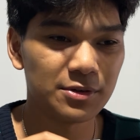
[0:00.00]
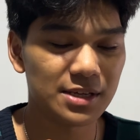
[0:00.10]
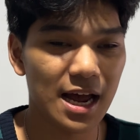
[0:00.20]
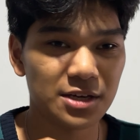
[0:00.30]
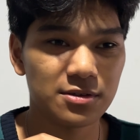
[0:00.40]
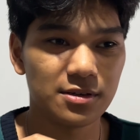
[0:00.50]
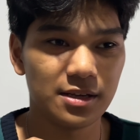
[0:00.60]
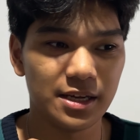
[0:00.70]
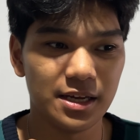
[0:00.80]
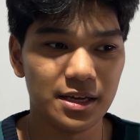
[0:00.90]
was
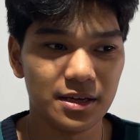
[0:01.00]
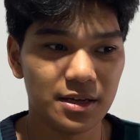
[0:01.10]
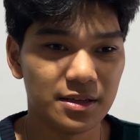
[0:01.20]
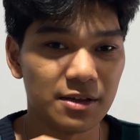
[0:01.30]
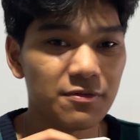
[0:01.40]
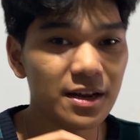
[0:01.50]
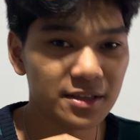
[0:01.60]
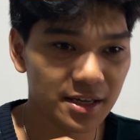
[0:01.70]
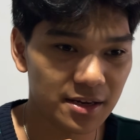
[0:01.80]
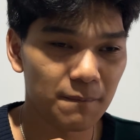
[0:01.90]
actually
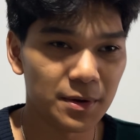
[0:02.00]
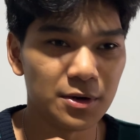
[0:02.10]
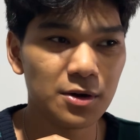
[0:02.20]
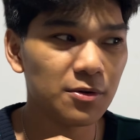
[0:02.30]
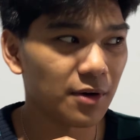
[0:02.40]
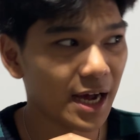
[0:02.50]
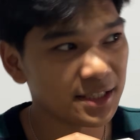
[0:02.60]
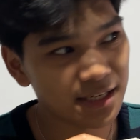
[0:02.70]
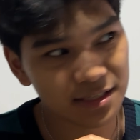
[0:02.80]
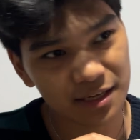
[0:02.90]
defected? But no, I
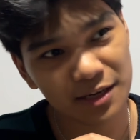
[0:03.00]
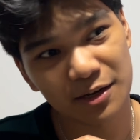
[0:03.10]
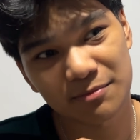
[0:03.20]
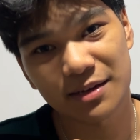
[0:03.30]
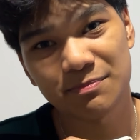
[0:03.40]
tested it on my